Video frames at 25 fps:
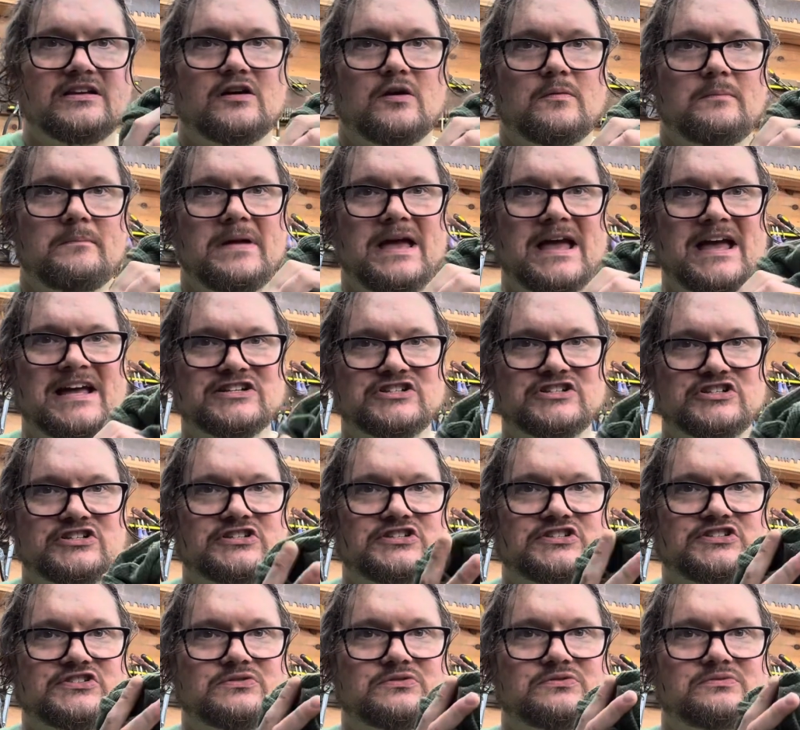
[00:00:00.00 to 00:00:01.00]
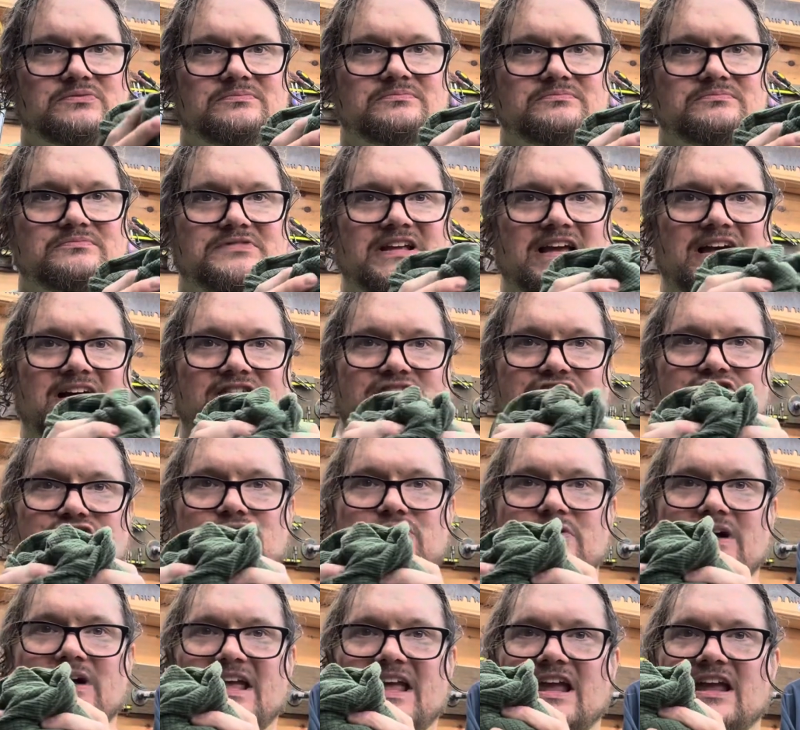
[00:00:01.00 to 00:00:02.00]
mashes down
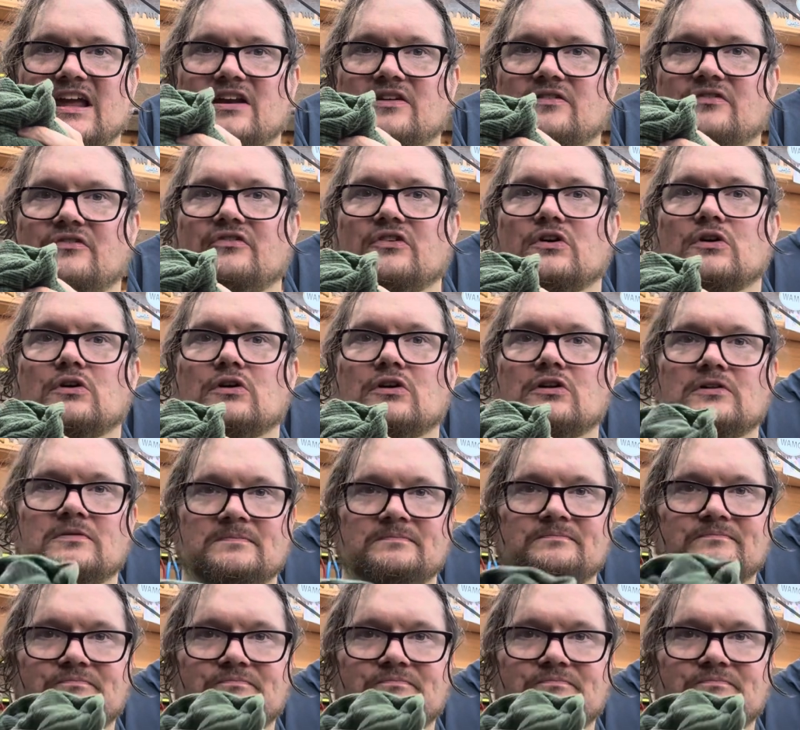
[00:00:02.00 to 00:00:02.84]
to a handful.